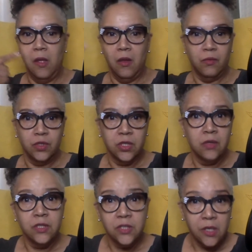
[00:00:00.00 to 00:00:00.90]
which I
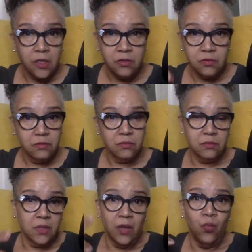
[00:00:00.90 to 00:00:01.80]
only take
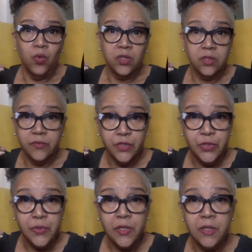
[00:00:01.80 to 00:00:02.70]
like once every 2
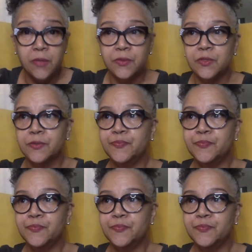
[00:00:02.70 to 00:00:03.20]
years,